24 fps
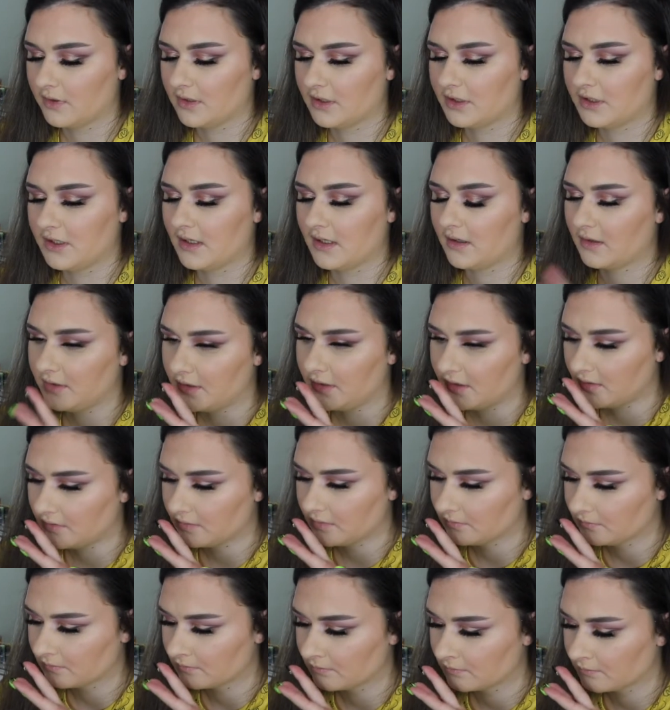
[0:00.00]
in the shower
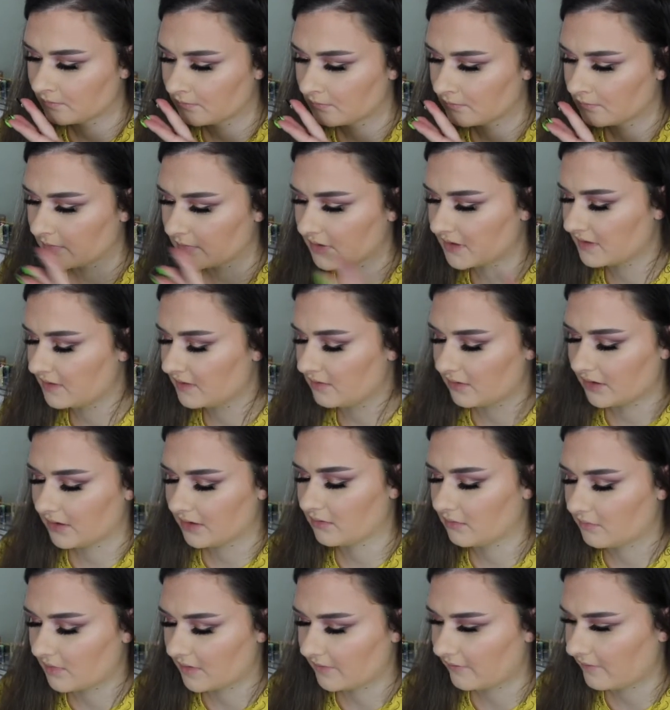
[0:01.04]
gel, but it's still like
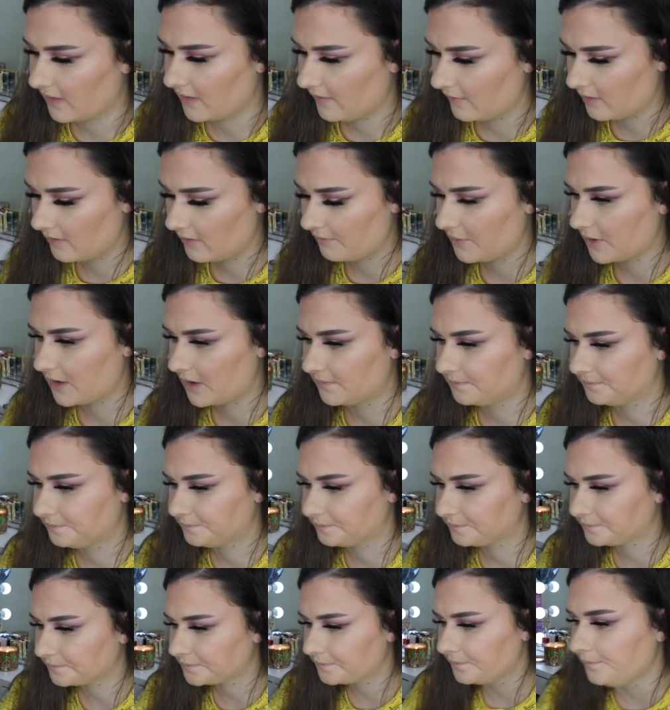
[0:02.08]
not my favourite, but
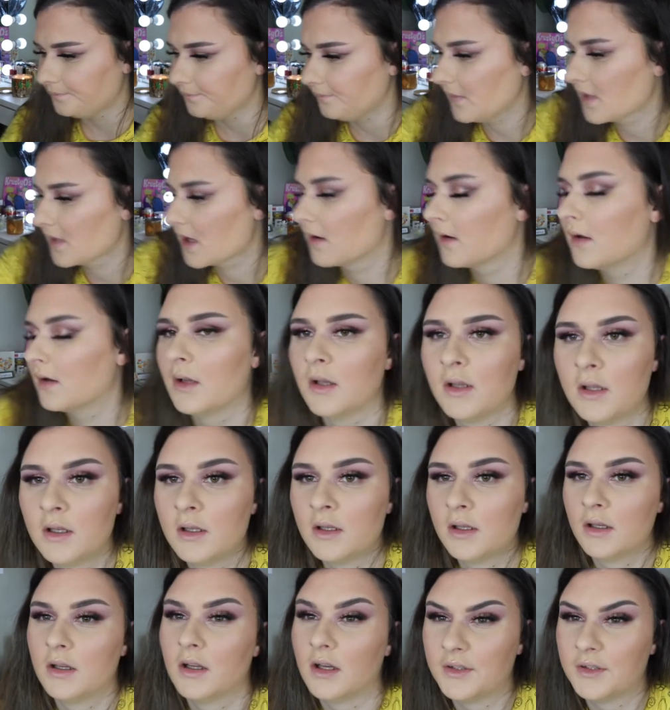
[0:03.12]

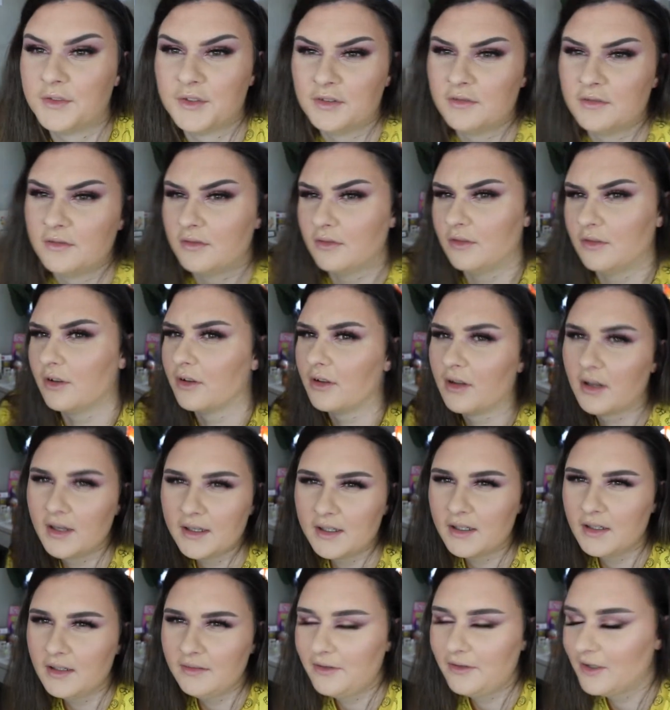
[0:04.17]
I don't not
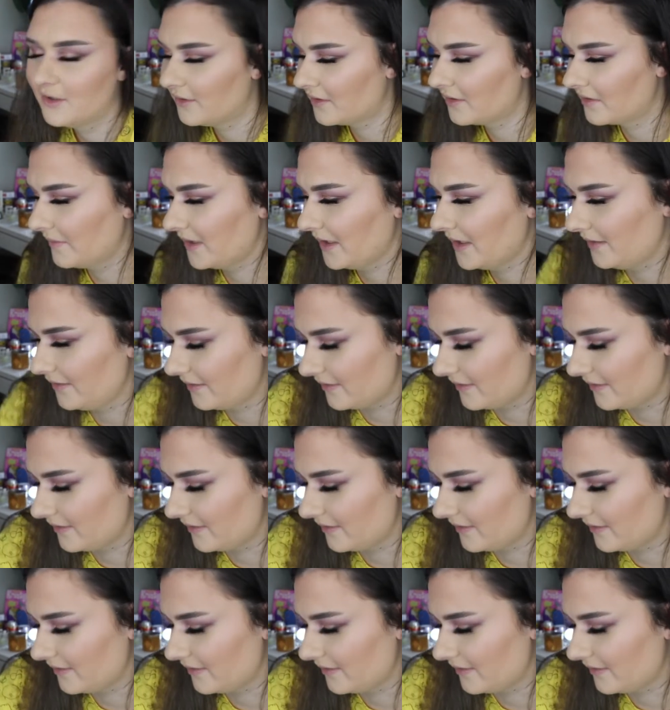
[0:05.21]
like it, if you know what I mean.